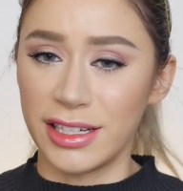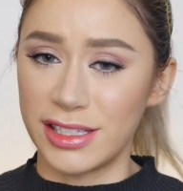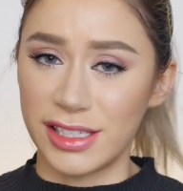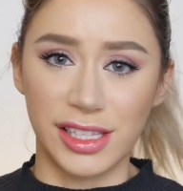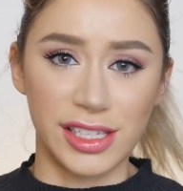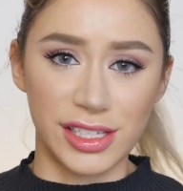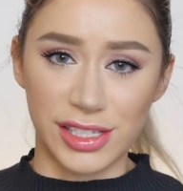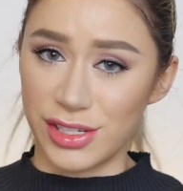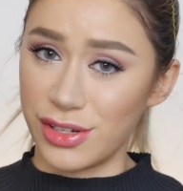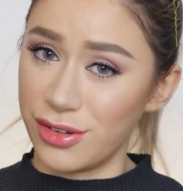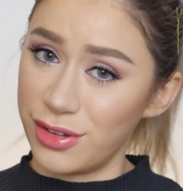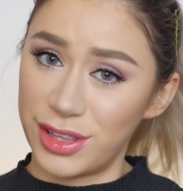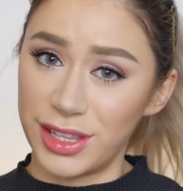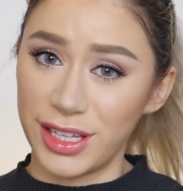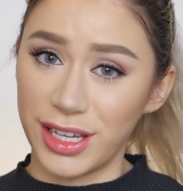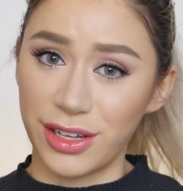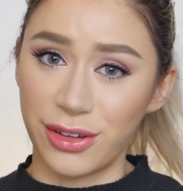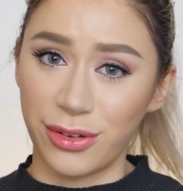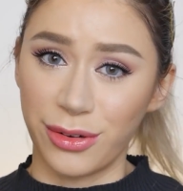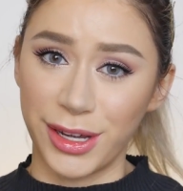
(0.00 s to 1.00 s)
It's this new
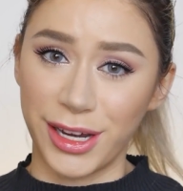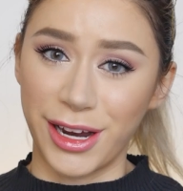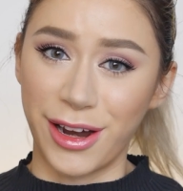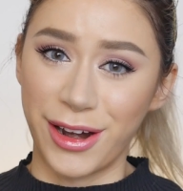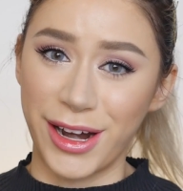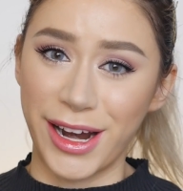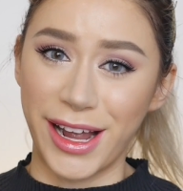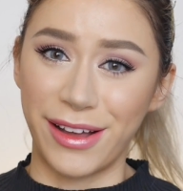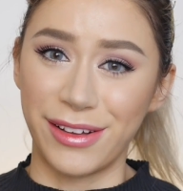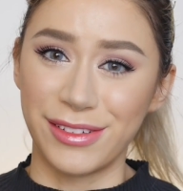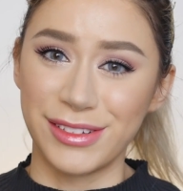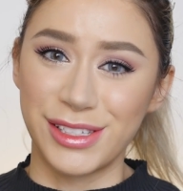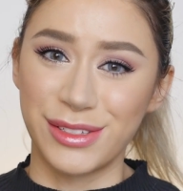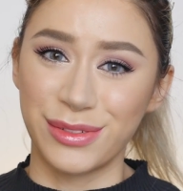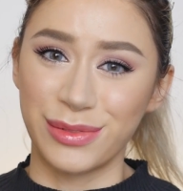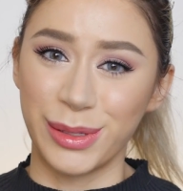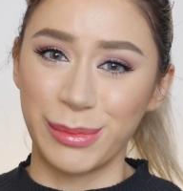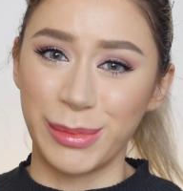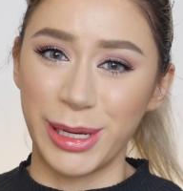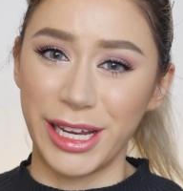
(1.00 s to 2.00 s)
thing going
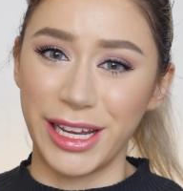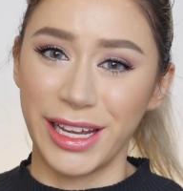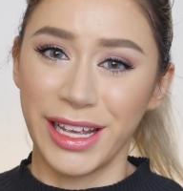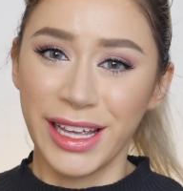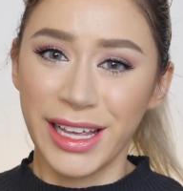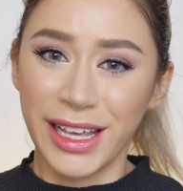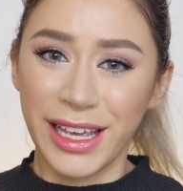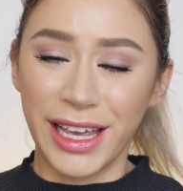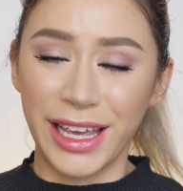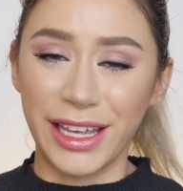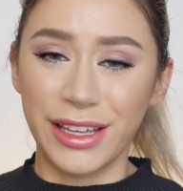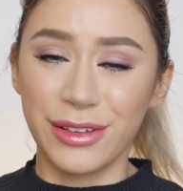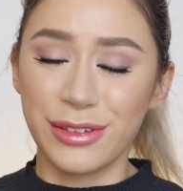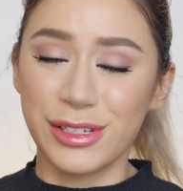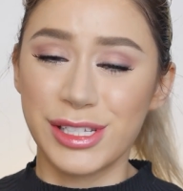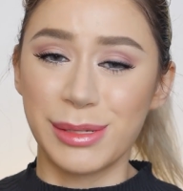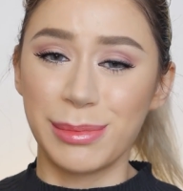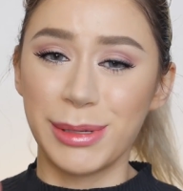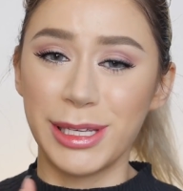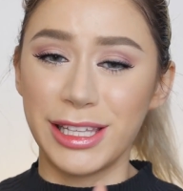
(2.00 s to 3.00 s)
around for me. It
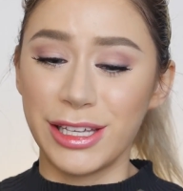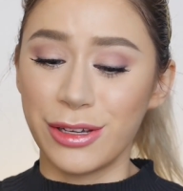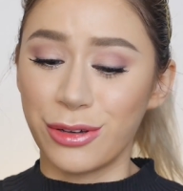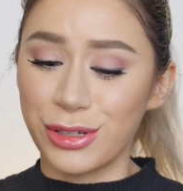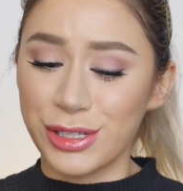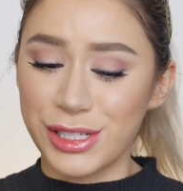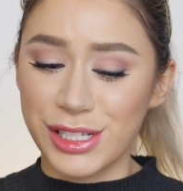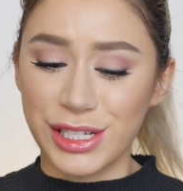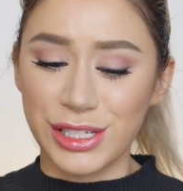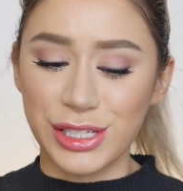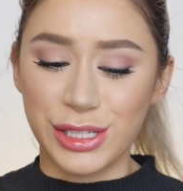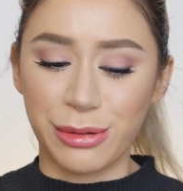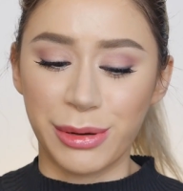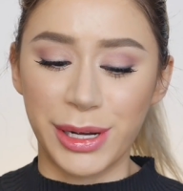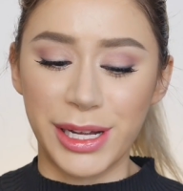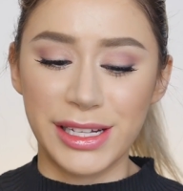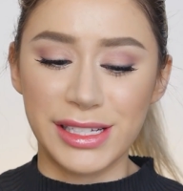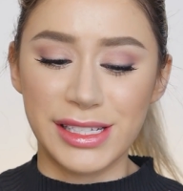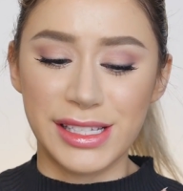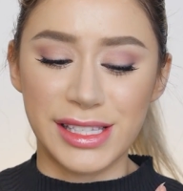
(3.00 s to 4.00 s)
used to be the Olsen
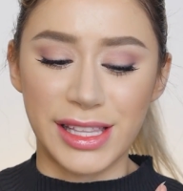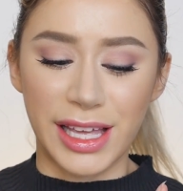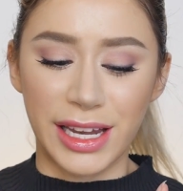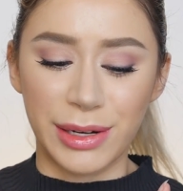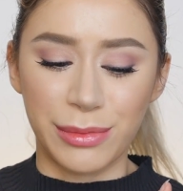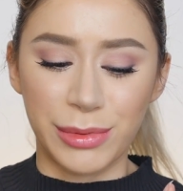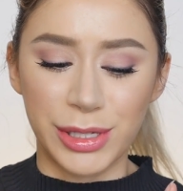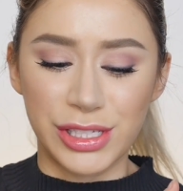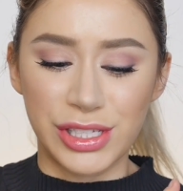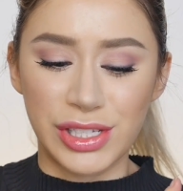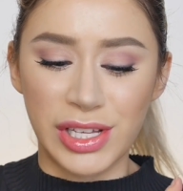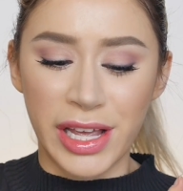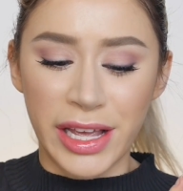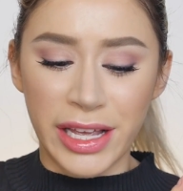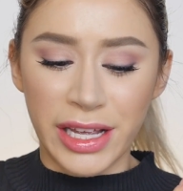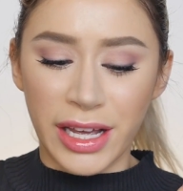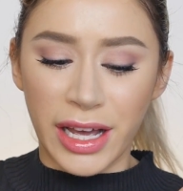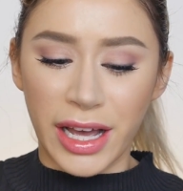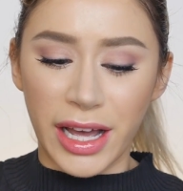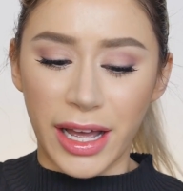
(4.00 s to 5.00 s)
twins, then it was
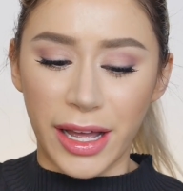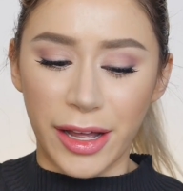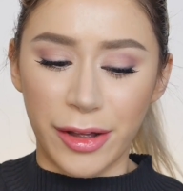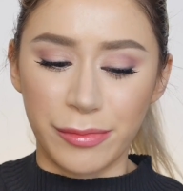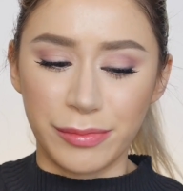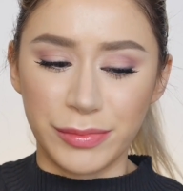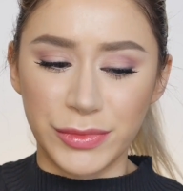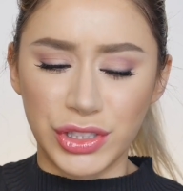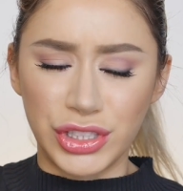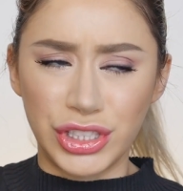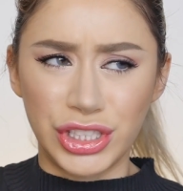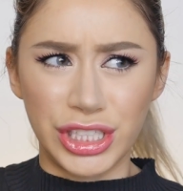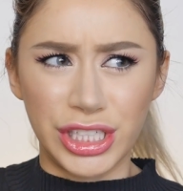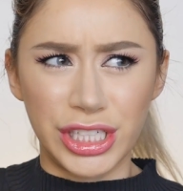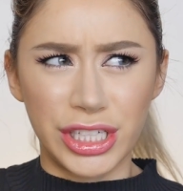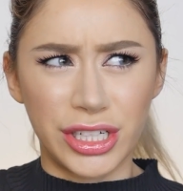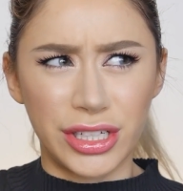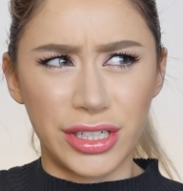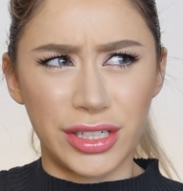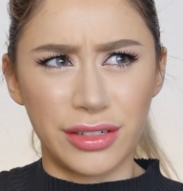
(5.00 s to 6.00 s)

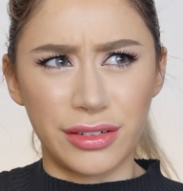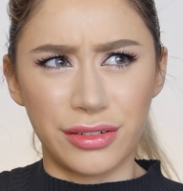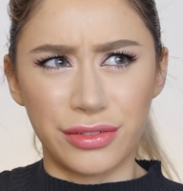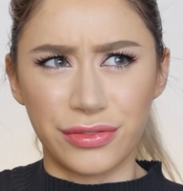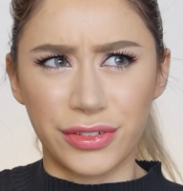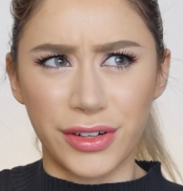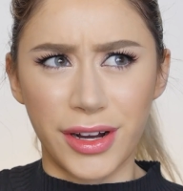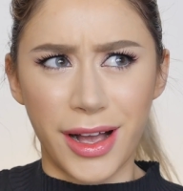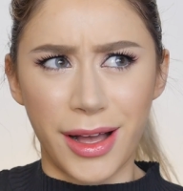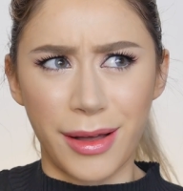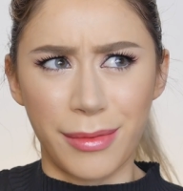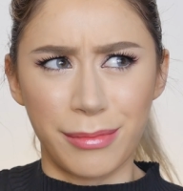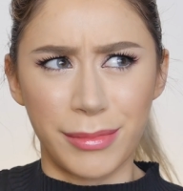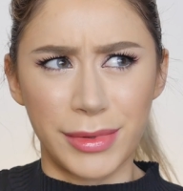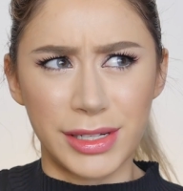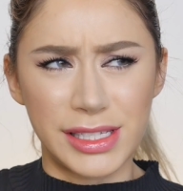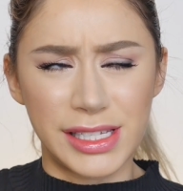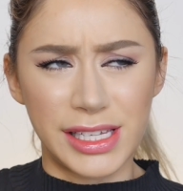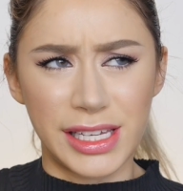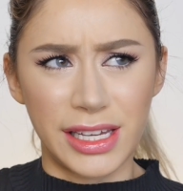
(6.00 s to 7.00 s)
Jian
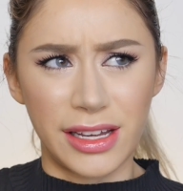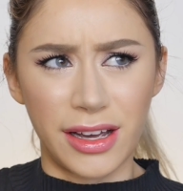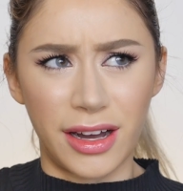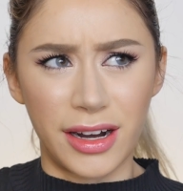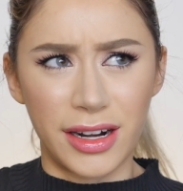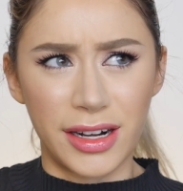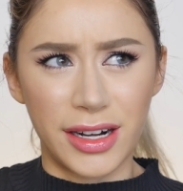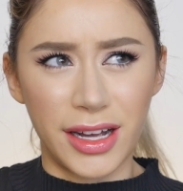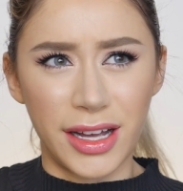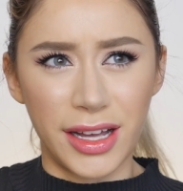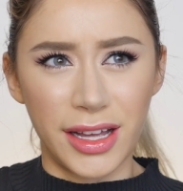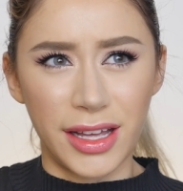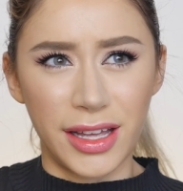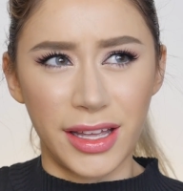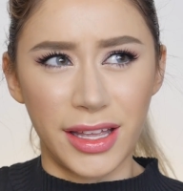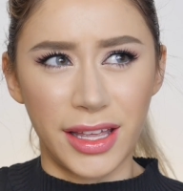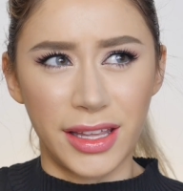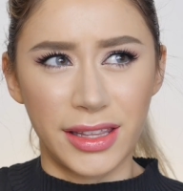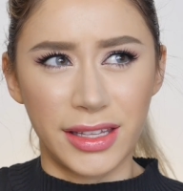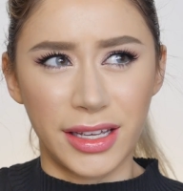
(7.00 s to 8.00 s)
from
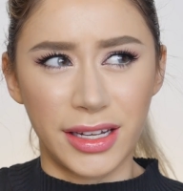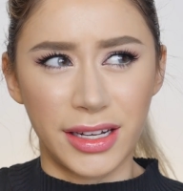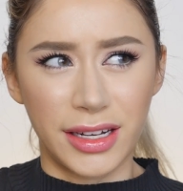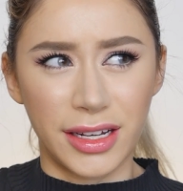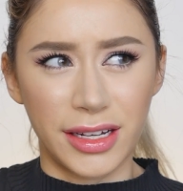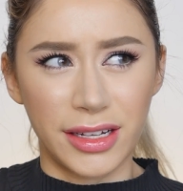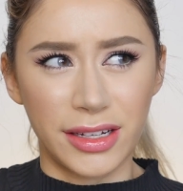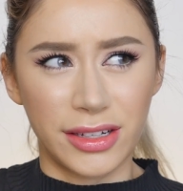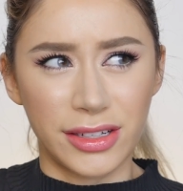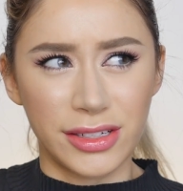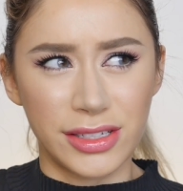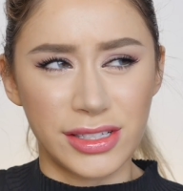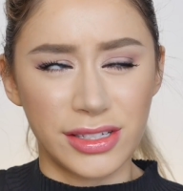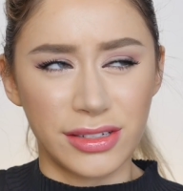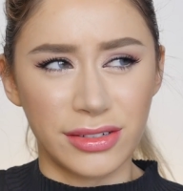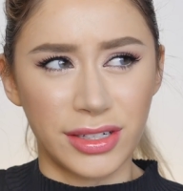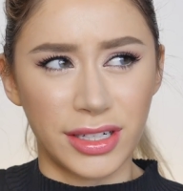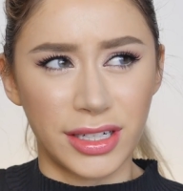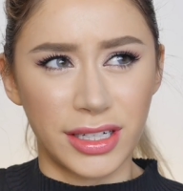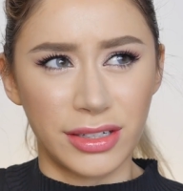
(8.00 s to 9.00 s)
Tiara, and then I
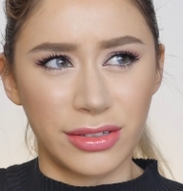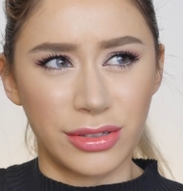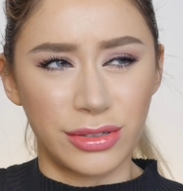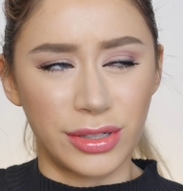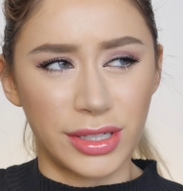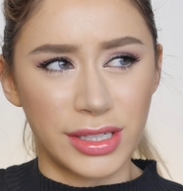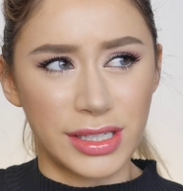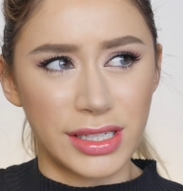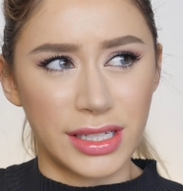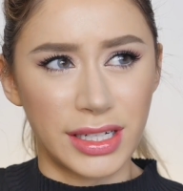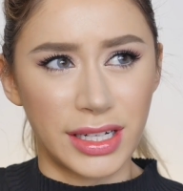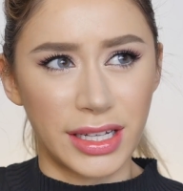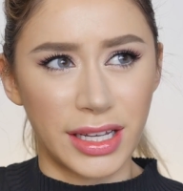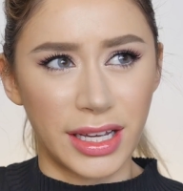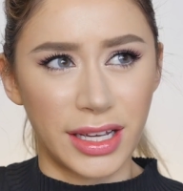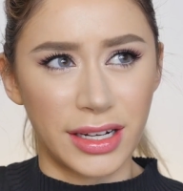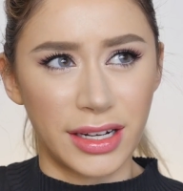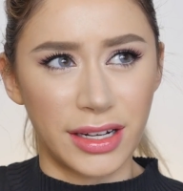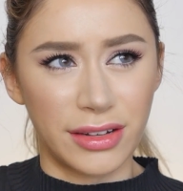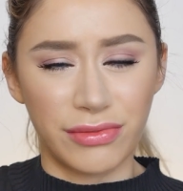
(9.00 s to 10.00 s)
also got, who else did
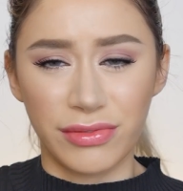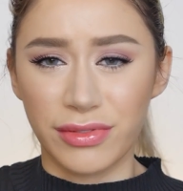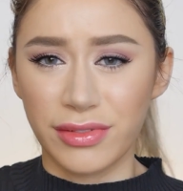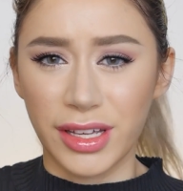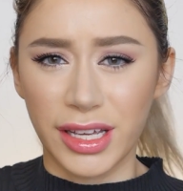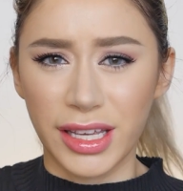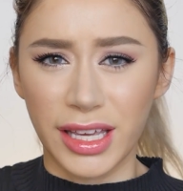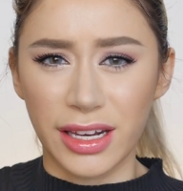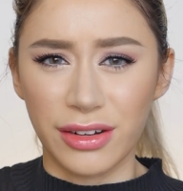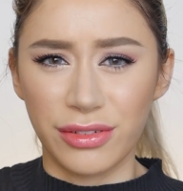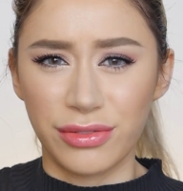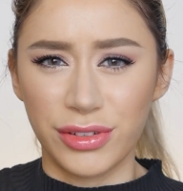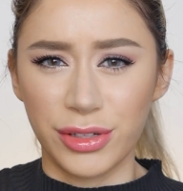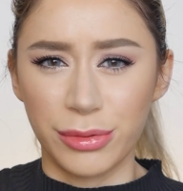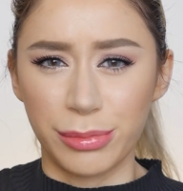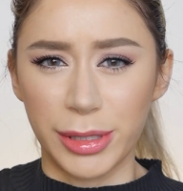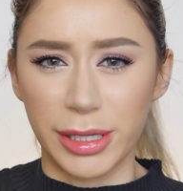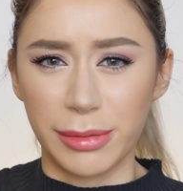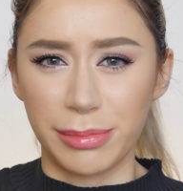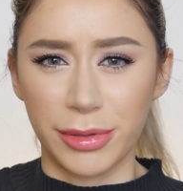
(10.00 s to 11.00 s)
I get? I get a
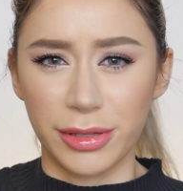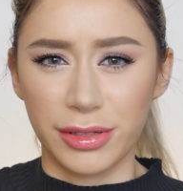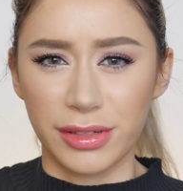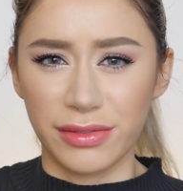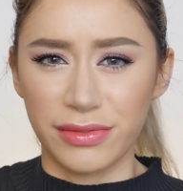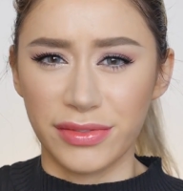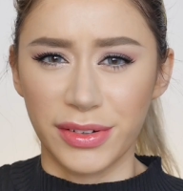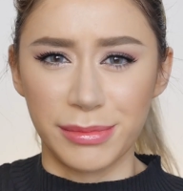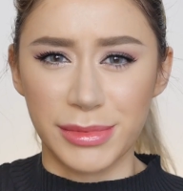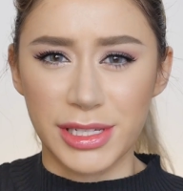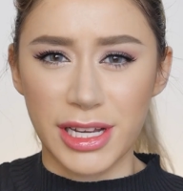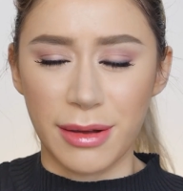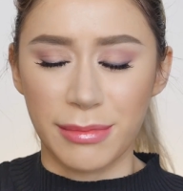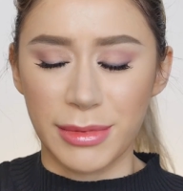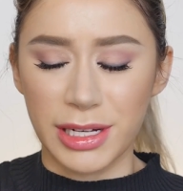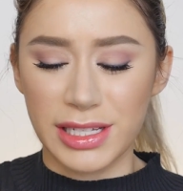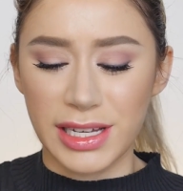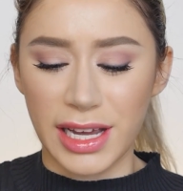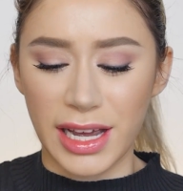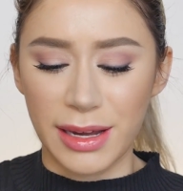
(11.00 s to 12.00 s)
few people from
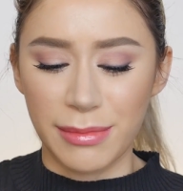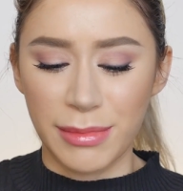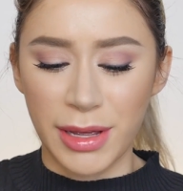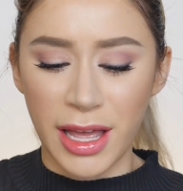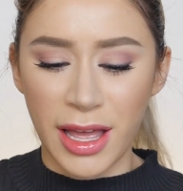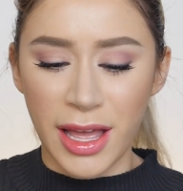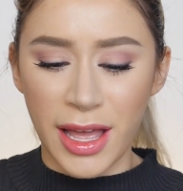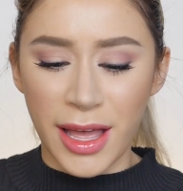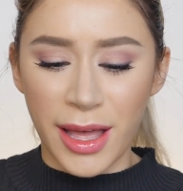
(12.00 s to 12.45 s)
time to time.